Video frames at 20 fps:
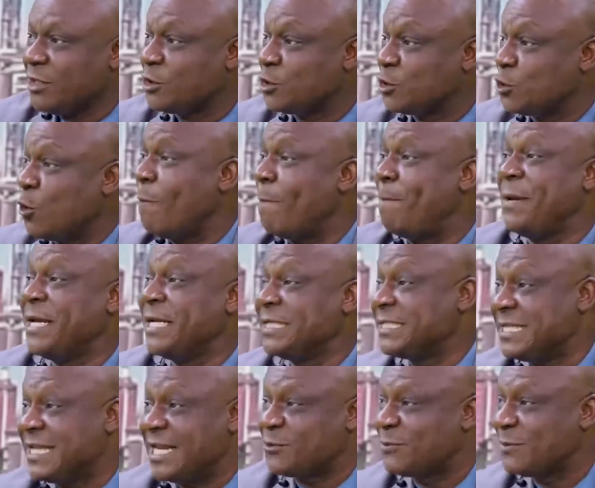do
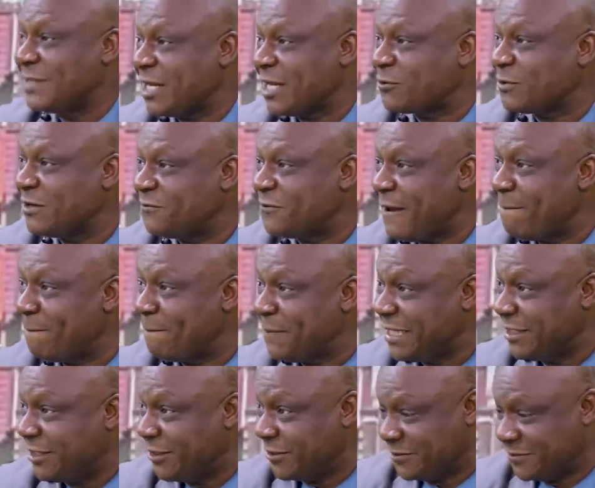business without 25
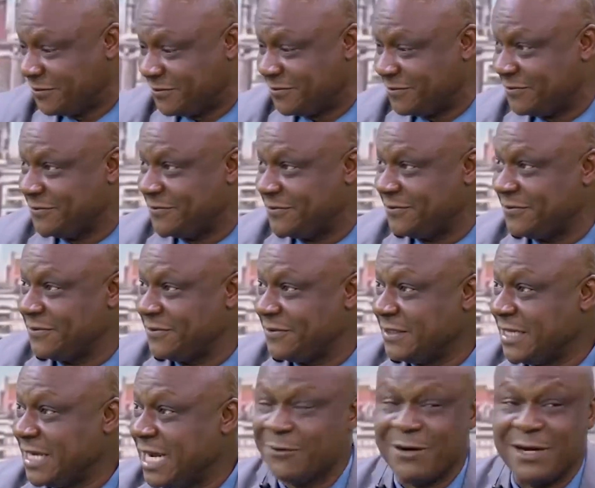billion,
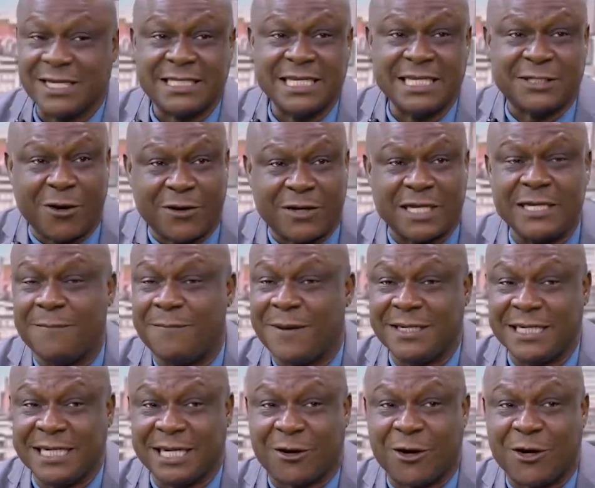and you are still talking
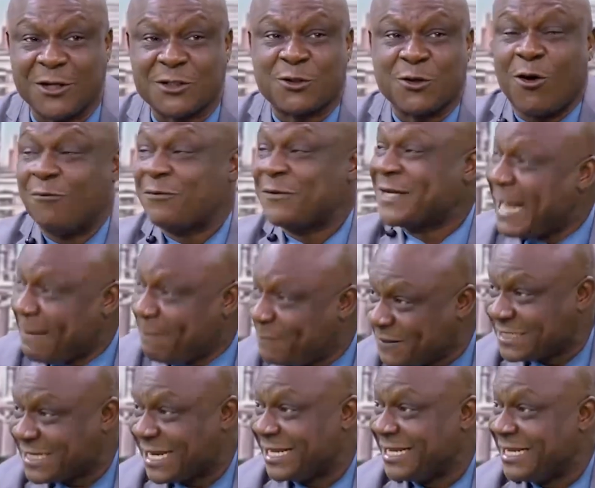about the cost of
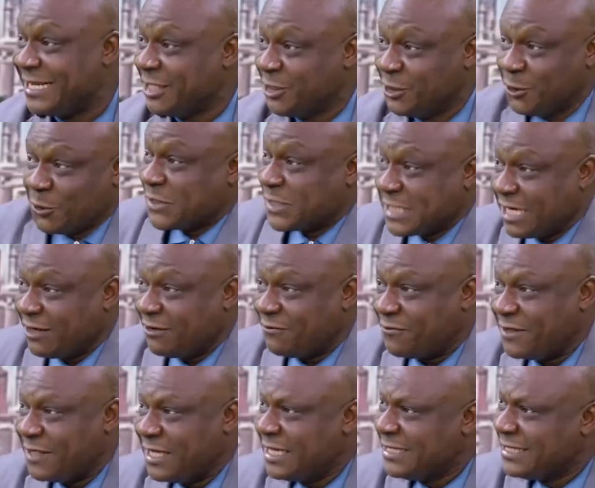capital
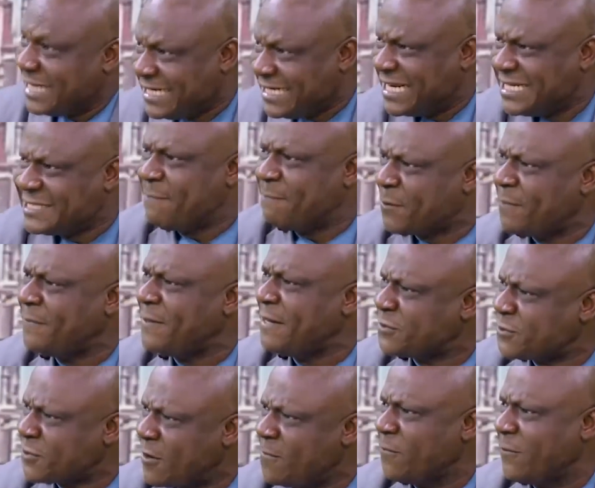yourself, then there's a
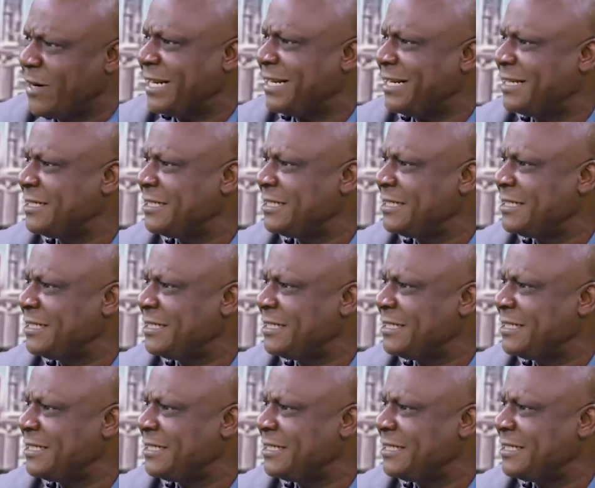problem somewhere.